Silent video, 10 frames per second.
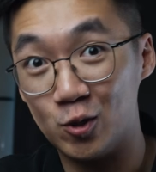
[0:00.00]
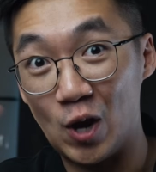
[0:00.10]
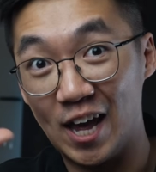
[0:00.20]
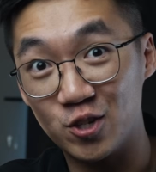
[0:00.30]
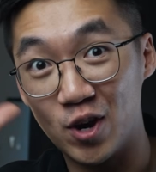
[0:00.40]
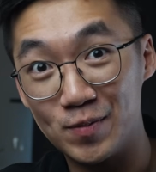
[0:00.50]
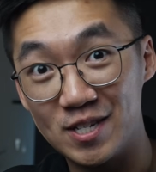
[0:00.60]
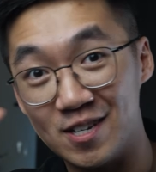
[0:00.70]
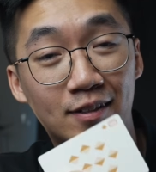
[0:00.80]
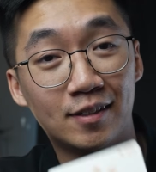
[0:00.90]
Hands are
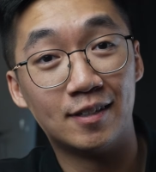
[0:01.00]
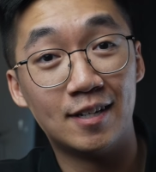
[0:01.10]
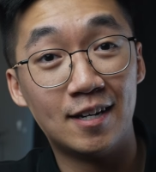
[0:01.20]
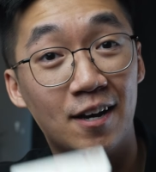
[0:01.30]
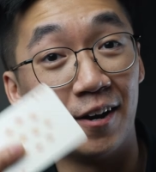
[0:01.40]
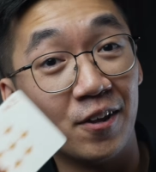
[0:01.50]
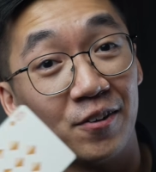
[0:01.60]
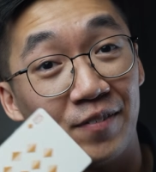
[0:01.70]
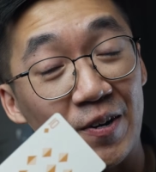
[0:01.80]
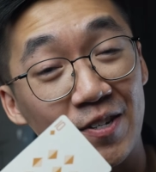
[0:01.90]
empty.
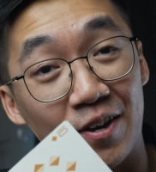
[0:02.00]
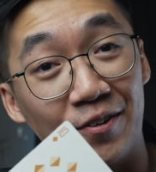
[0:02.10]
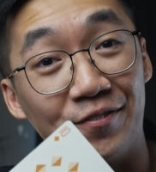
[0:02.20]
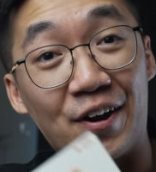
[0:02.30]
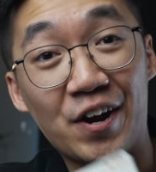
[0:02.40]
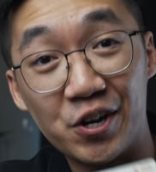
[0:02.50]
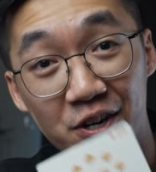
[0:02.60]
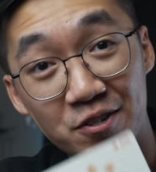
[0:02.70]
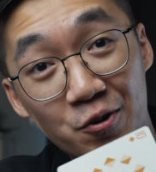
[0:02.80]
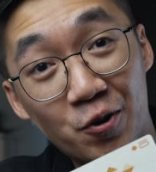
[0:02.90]
Another very subtle
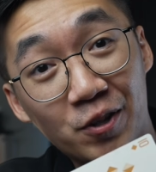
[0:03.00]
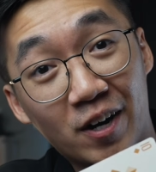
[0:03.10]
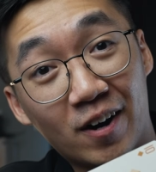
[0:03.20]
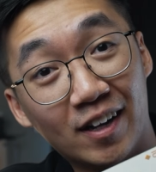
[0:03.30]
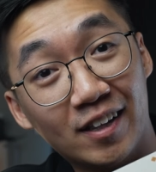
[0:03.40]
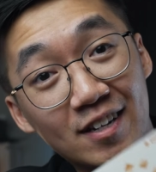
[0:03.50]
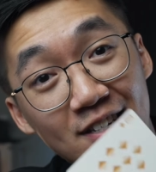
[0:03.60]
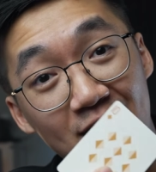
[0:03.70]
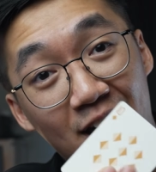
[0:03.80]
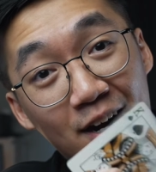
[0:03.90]
variation is you hold the card like
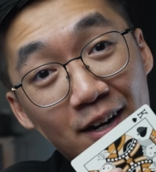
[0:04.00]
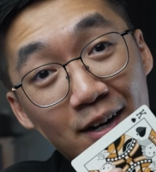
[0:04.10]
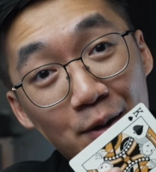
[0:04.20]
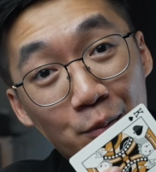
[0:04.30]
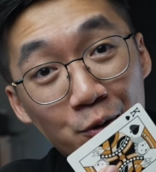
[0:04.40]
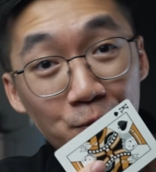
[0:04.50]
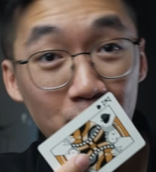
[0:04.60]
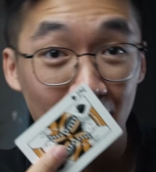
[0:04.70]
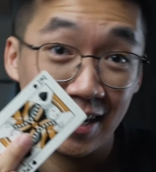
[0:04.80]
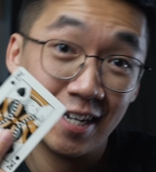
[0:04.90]
this and boom,
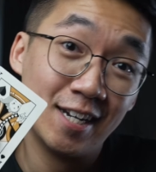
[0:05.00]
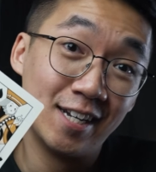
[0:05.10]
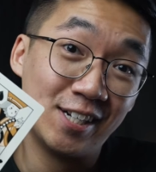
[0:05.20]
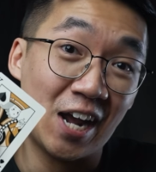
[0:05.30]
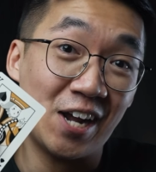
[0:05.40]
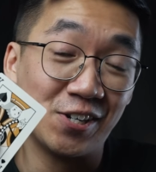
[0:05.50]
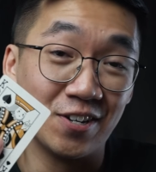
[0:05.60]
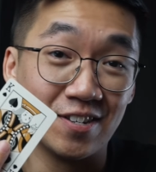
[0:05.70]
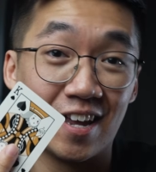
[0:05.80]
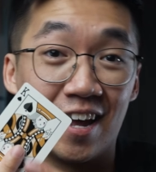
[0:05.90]

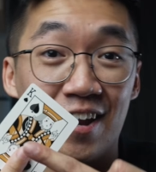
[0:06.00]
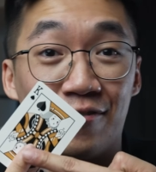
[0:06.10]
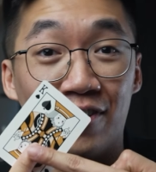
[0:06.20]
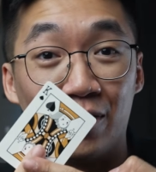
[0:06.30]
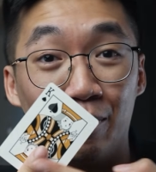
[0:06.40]
changes. And from the